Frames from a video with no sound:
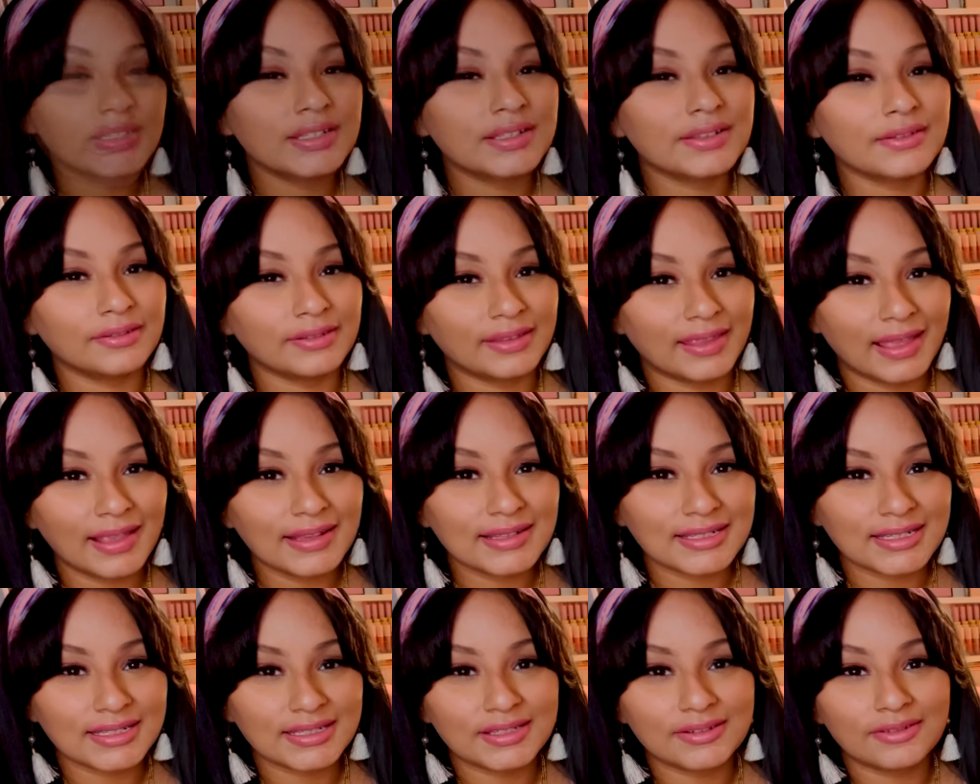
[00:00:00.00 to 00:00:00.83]
So yes,
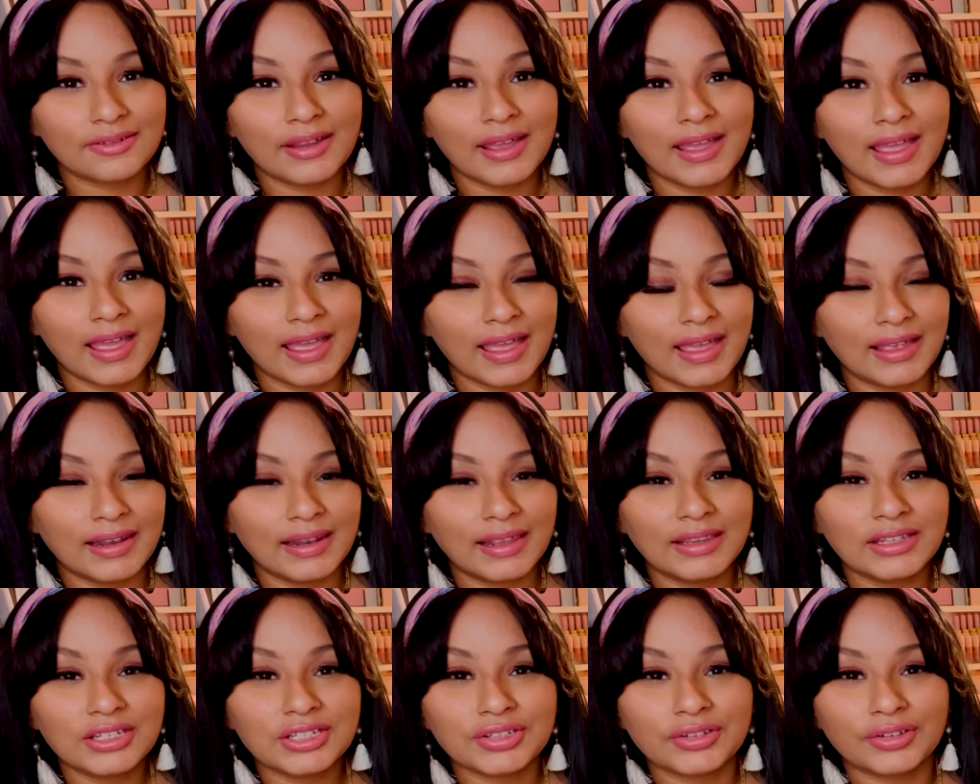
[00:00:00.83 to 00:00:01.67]
let's go ahead
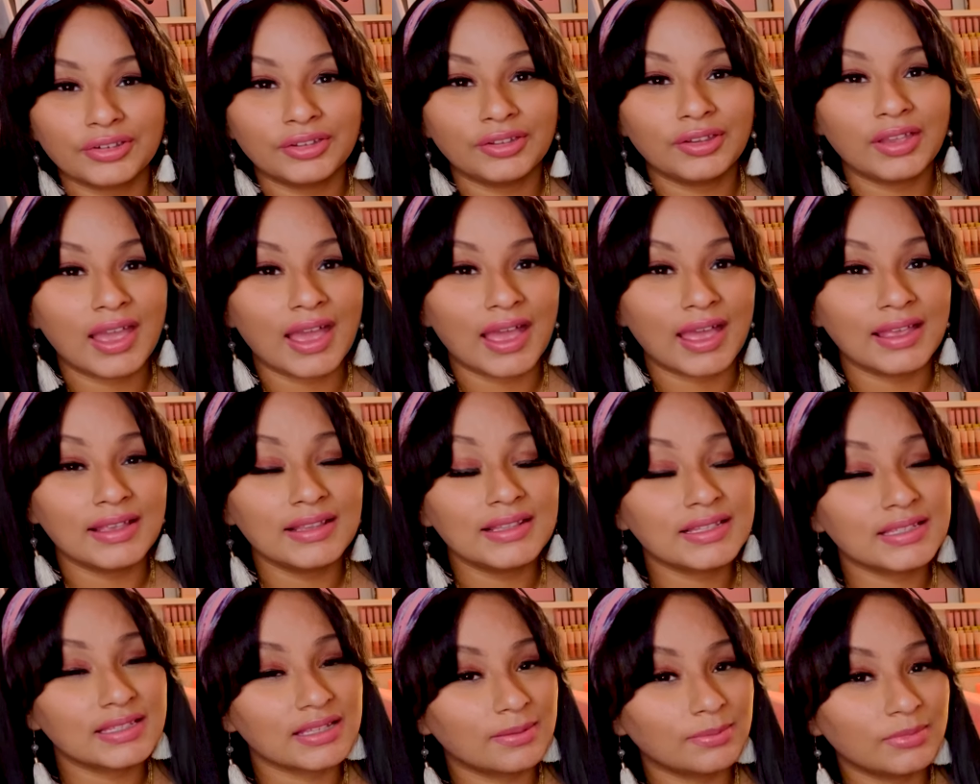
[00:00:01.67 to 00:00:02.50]
and show you guys
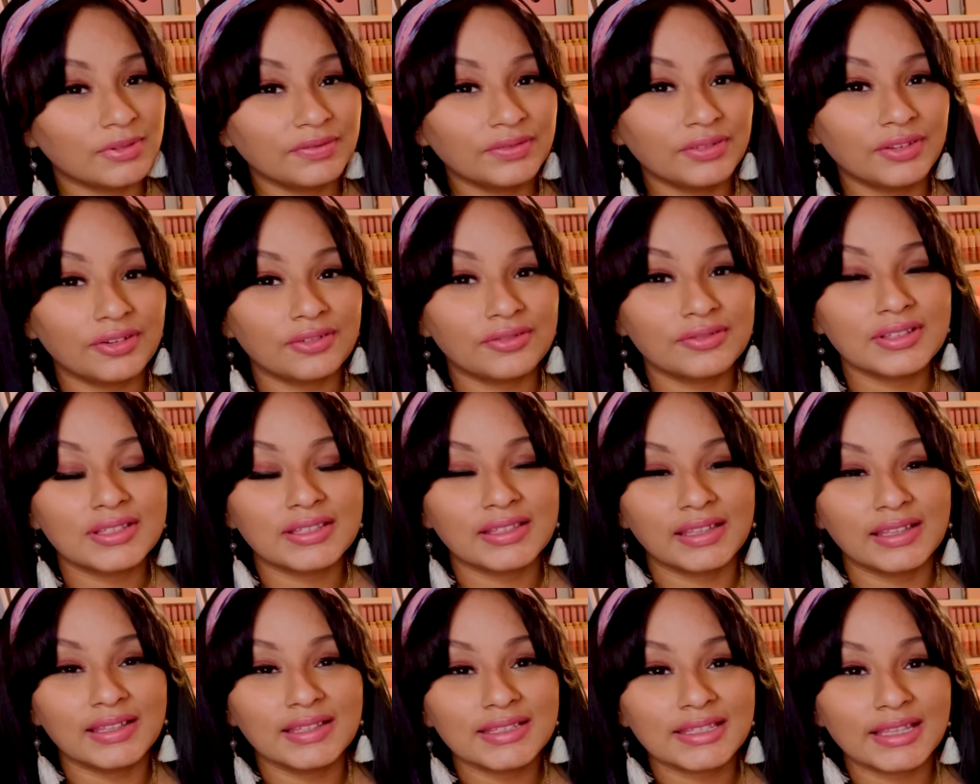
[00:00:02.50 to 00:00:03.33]
some of those
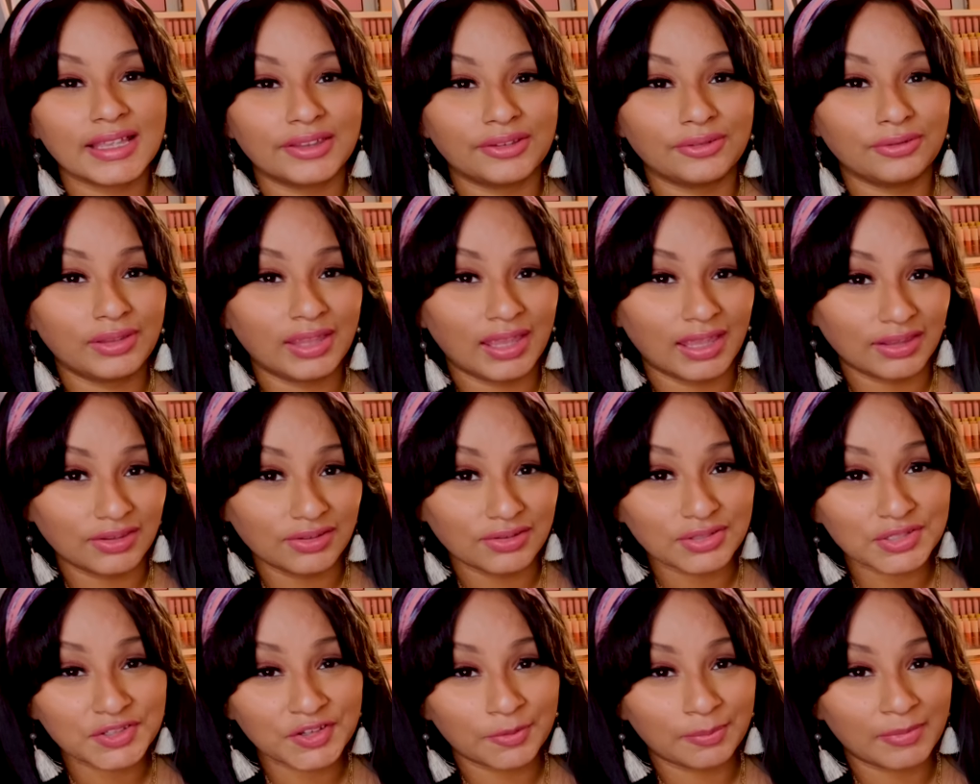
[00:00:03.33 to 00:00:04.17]
things that you can
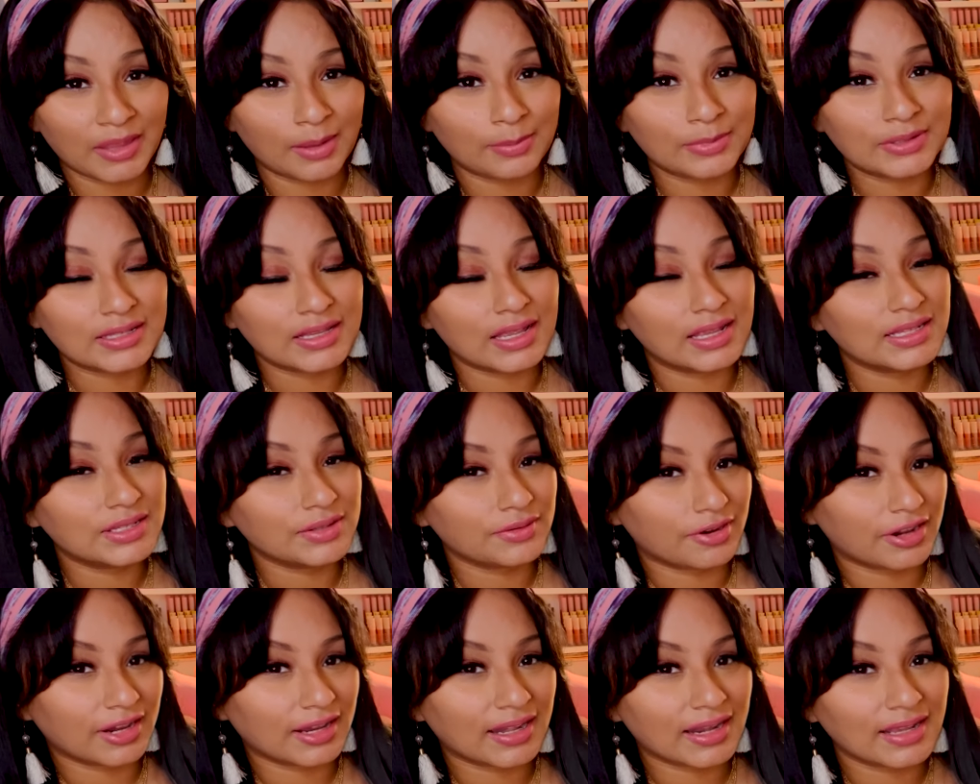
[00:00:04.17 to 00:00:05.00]
use from Amazon to
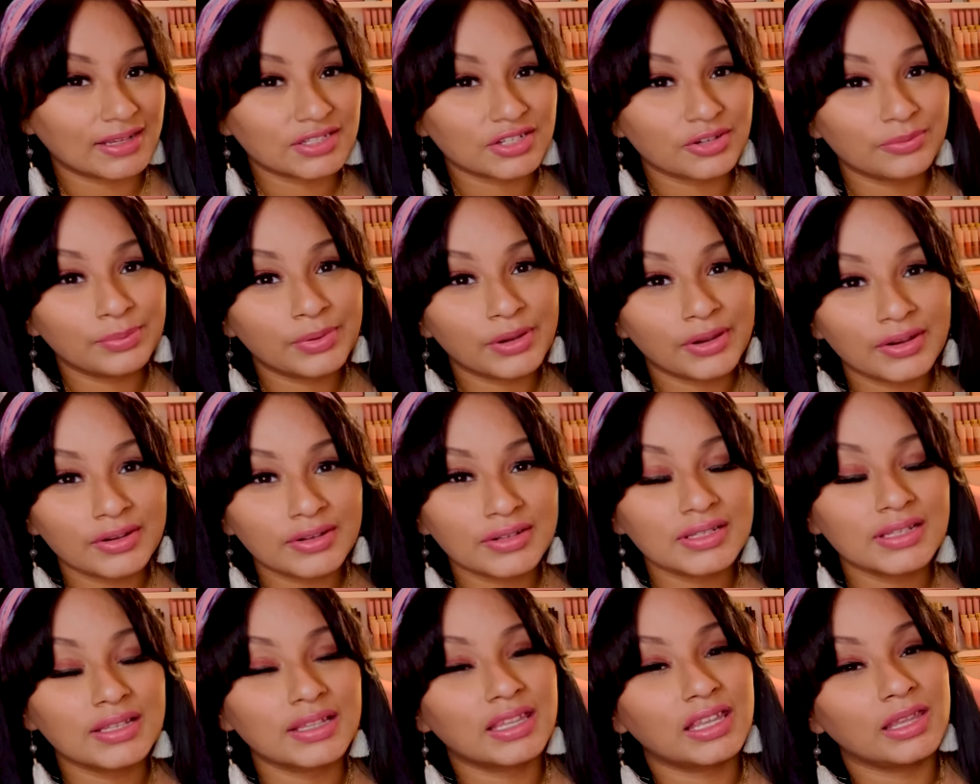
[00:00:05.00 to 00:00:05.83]
organize your purse,
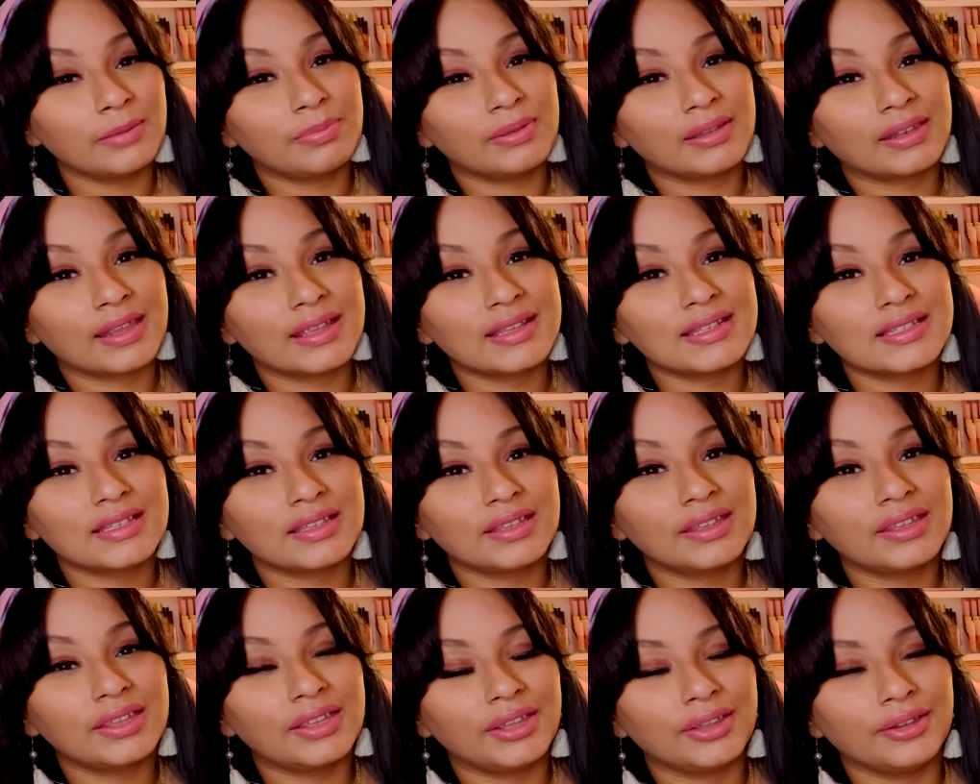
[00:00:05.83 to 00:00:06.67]
to keep it nice
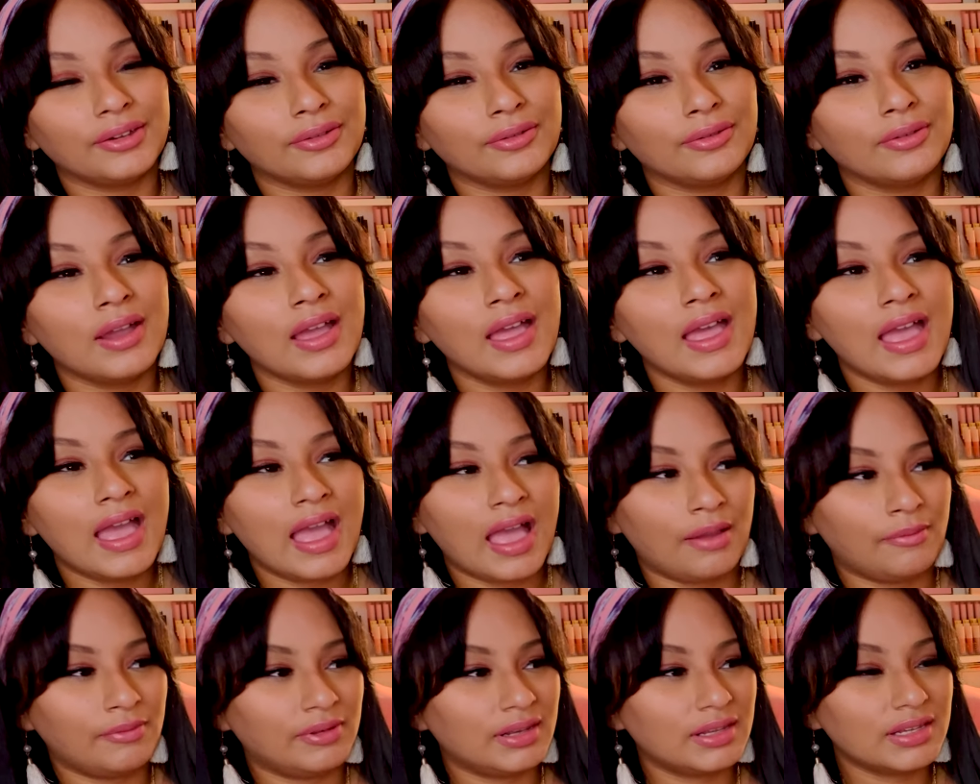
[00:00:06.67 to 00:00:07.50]
and cute.
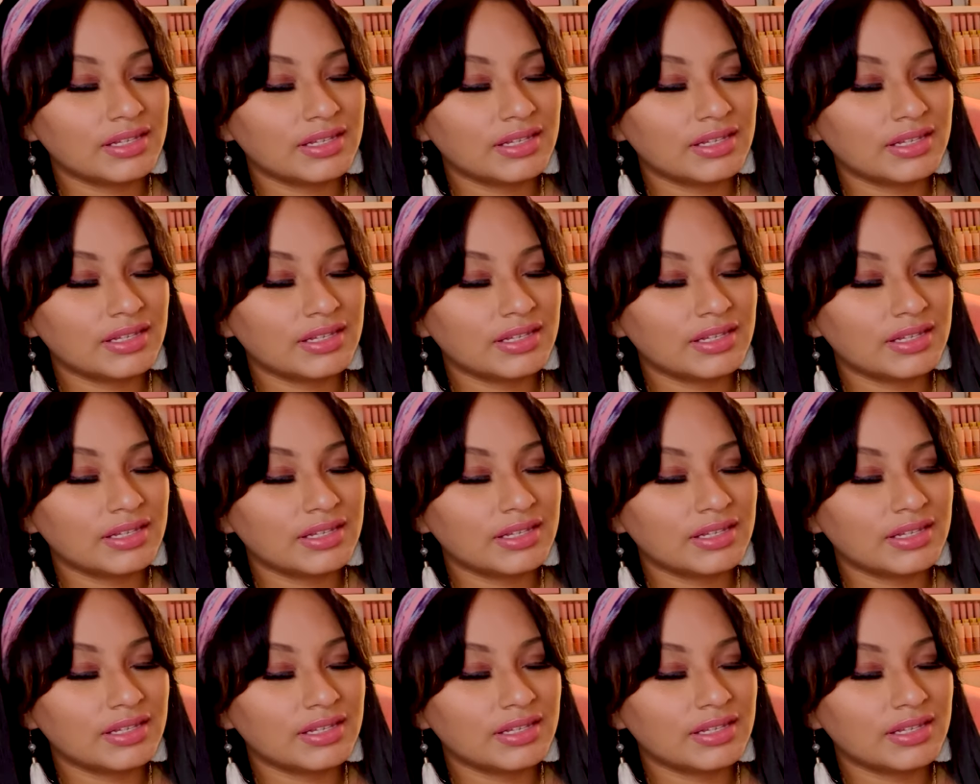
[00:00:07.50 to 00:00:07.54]
I want to